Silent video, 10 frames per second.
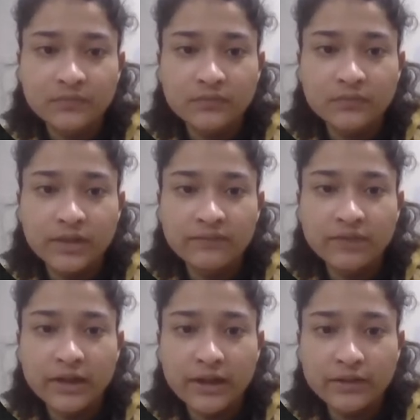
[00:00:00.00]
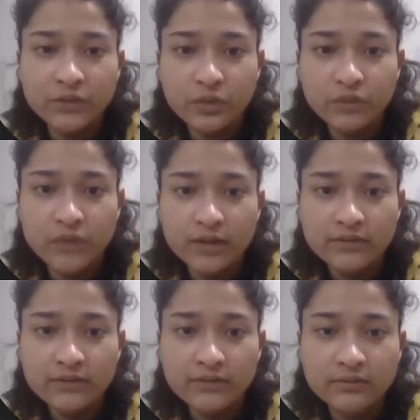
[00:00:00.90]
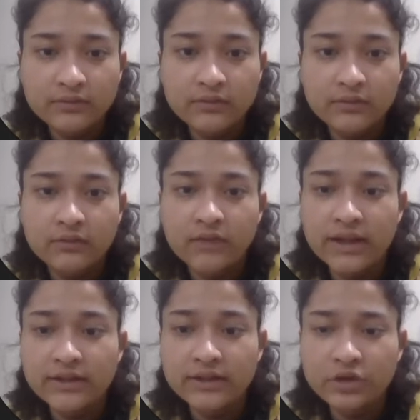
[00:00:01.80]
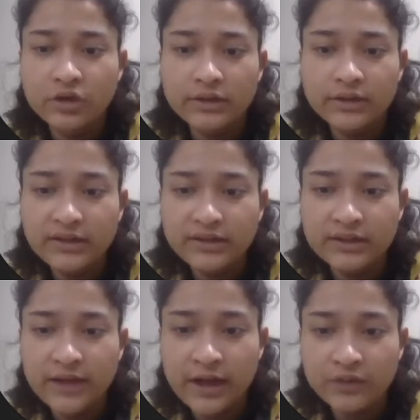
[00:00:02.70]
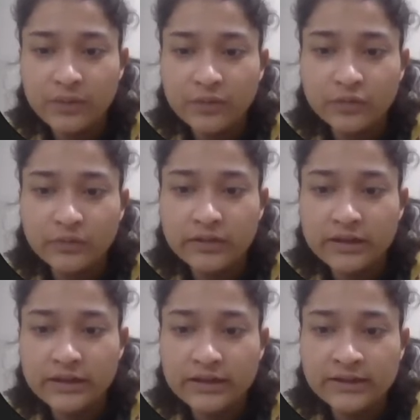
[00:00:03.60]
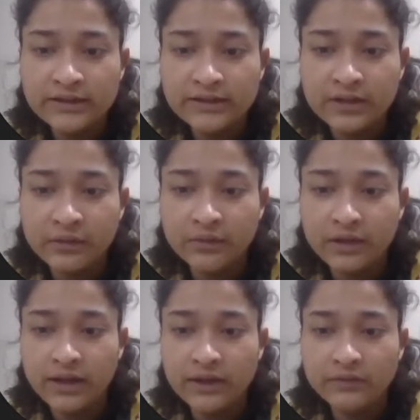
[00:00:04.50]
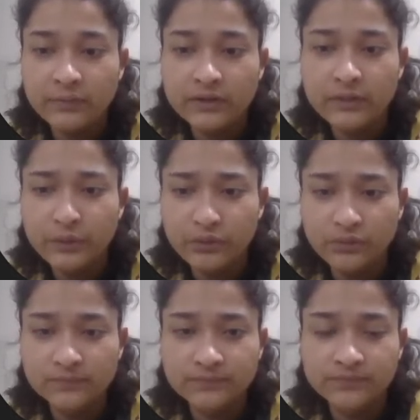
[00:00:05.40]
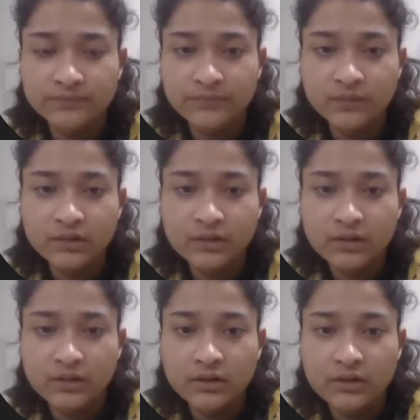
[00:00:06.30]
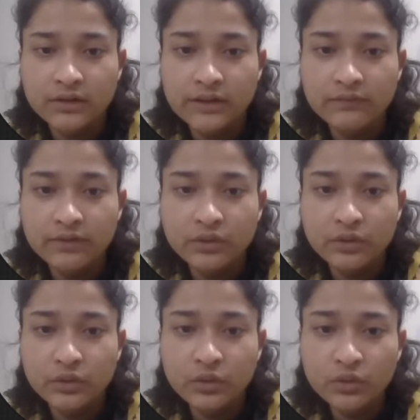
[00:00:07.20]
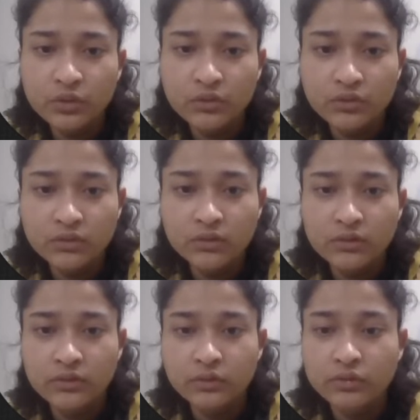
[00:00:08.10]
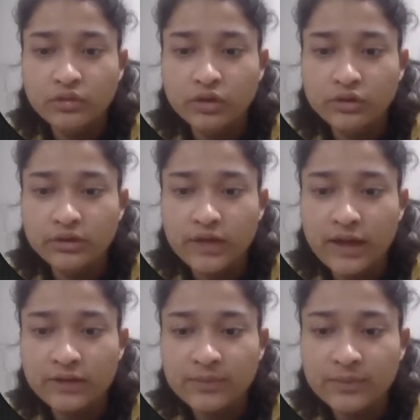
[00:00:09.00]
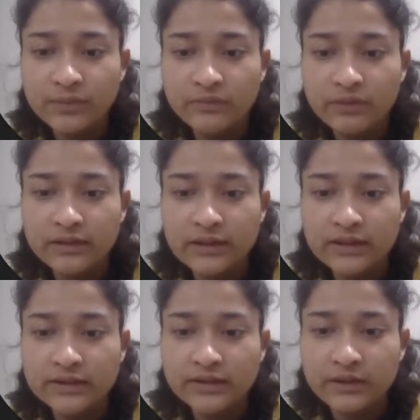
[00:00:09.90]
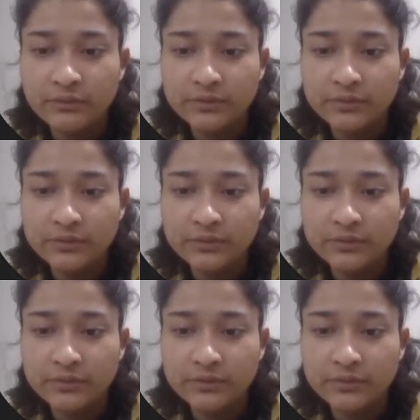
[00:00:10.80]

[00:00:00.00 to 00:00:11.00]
Then we again go to 1. 1 is already in the hash map, so we will increase its count and it will become 2. Then we go to 2. 2 is also in the hash map, so we will increase its count.